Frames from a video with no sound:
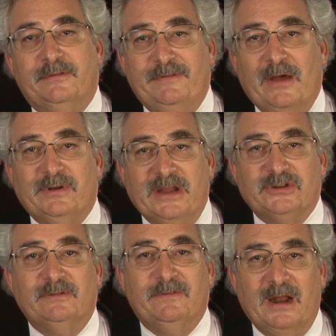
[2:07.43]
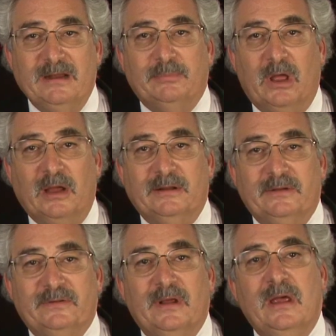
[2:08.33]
Foundation Fighting Blindness,